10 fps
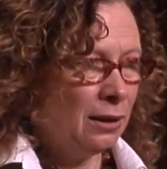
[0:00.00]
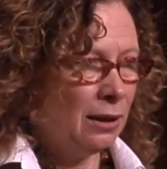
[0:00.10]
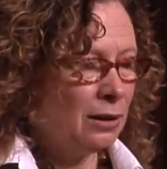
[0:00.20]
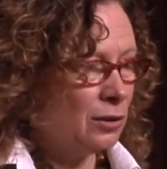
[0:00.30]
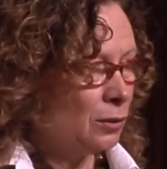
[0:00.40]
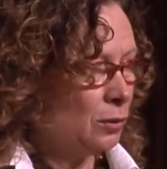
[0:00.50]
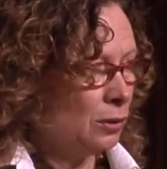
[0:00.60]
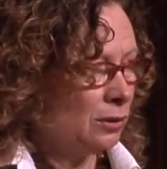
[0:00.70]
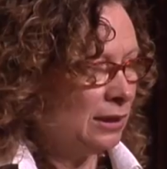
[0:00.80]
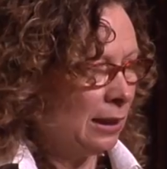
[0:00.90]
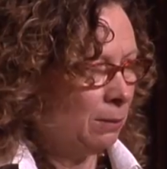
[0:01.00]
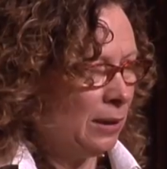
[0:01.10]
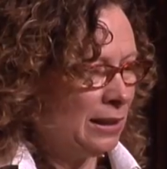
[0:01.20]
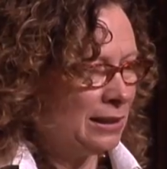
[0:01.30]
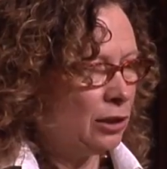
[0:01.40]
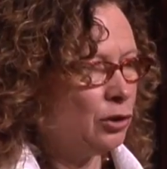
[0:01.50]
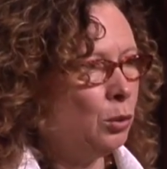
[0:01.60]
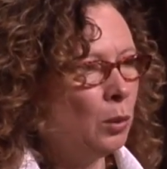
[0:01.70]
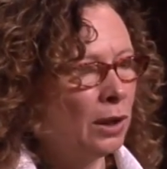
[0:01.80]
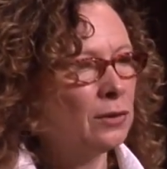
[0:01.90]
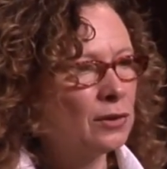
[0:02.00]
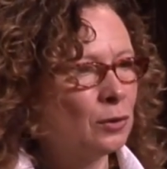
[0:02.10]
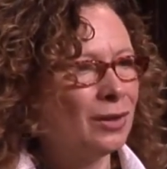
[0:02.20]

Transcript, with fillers: at school, tech based, is you want a school